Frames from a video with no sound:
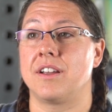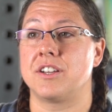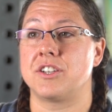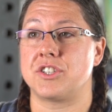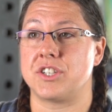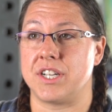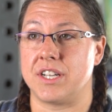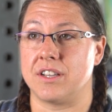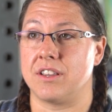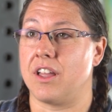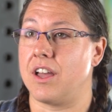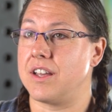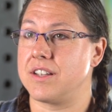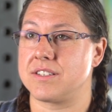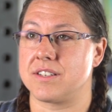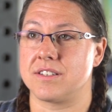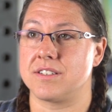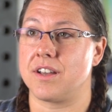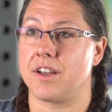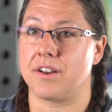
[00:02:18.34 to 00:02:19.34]
she had
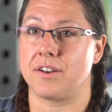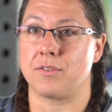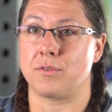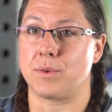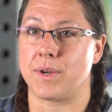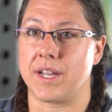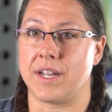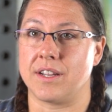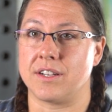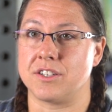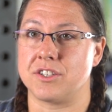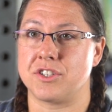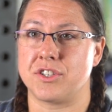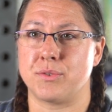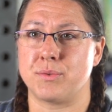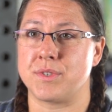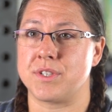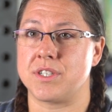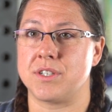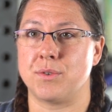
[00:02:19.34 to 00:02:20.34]
lost a ton of weight, and
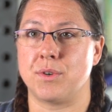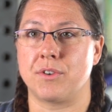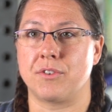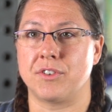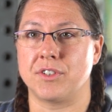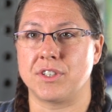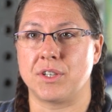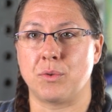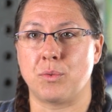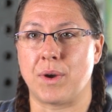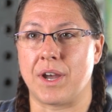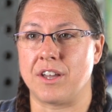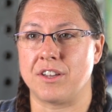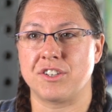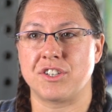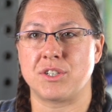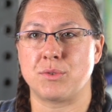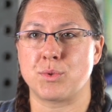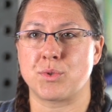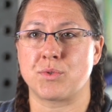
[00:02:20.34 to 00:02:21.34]
she was doing really well.
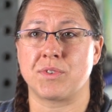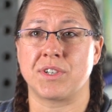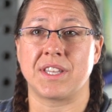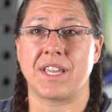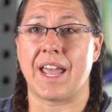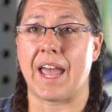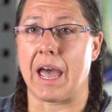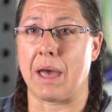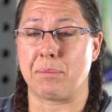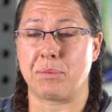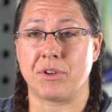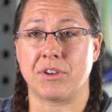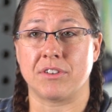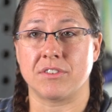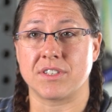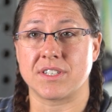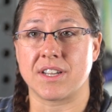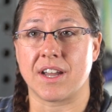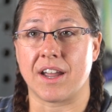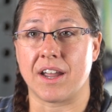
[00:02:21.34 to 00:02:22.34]
She was really happy all
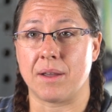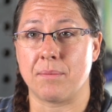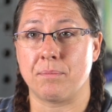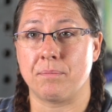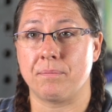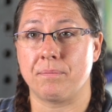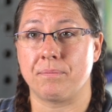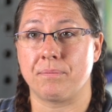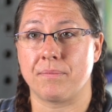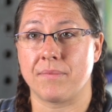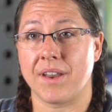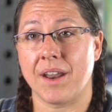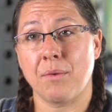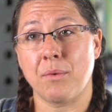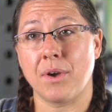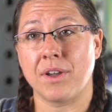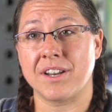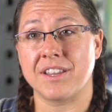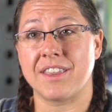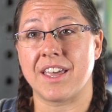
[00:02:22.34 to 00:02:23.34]
the time. I
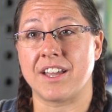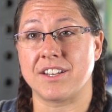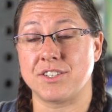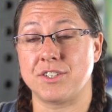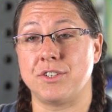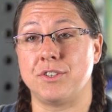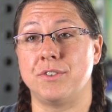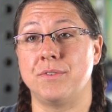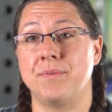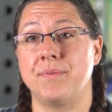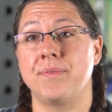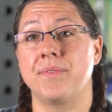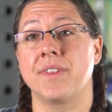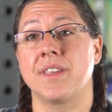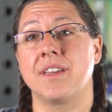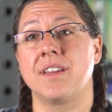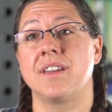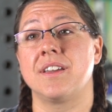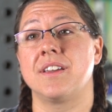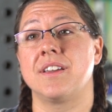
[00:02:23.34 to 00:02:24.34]
wanted that too.
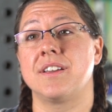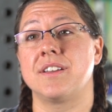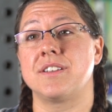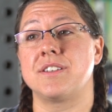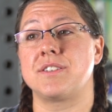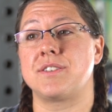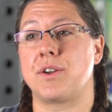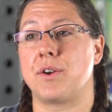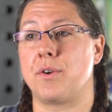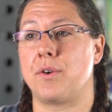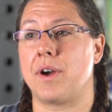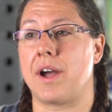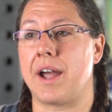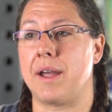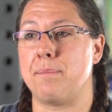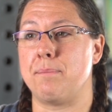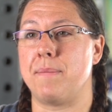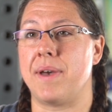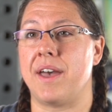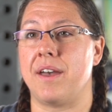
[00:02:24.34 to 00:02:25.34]
So
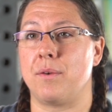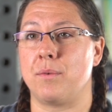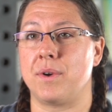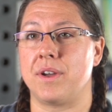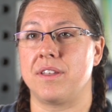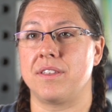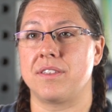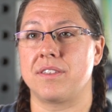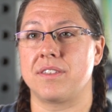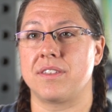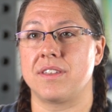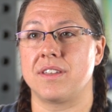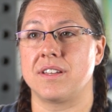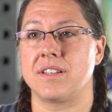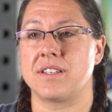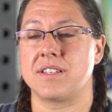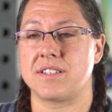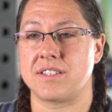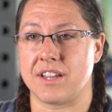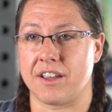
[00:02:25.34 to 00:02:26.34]
I met with
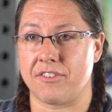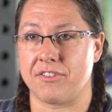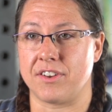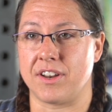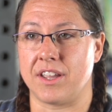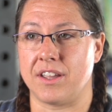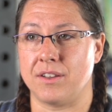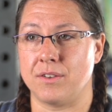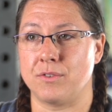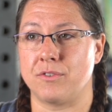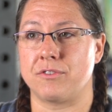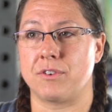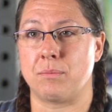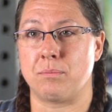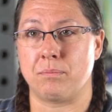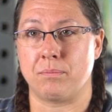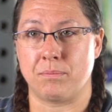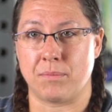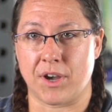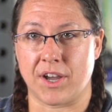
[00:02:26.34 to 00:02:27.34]
Stephanie
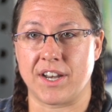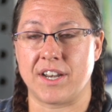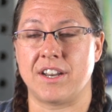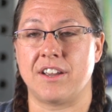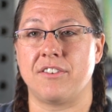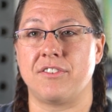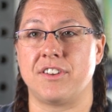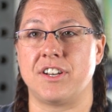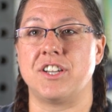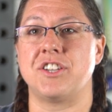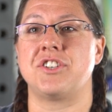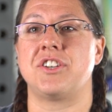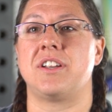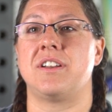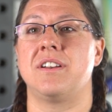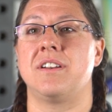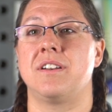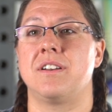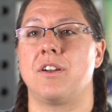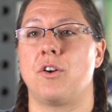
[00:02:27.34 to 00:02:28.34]
from Body
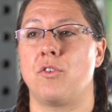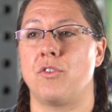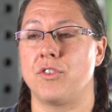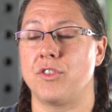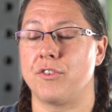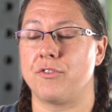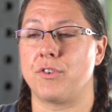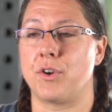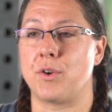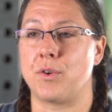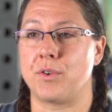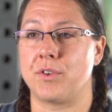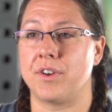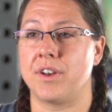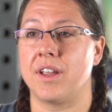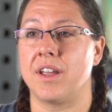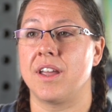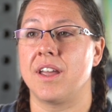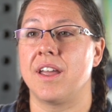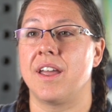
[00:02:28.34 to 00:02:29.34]
Definition over the phone,
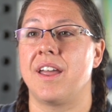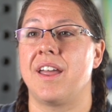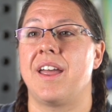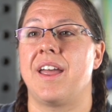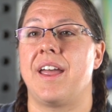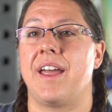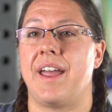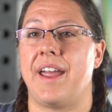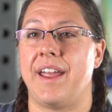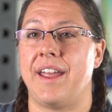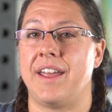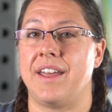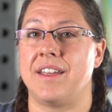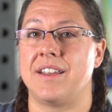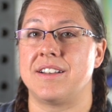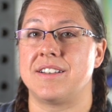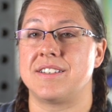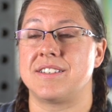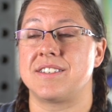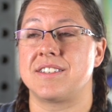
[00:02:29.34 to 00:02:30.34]

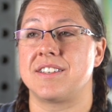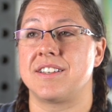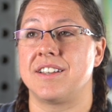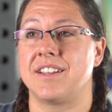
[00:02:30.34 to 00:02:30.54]
and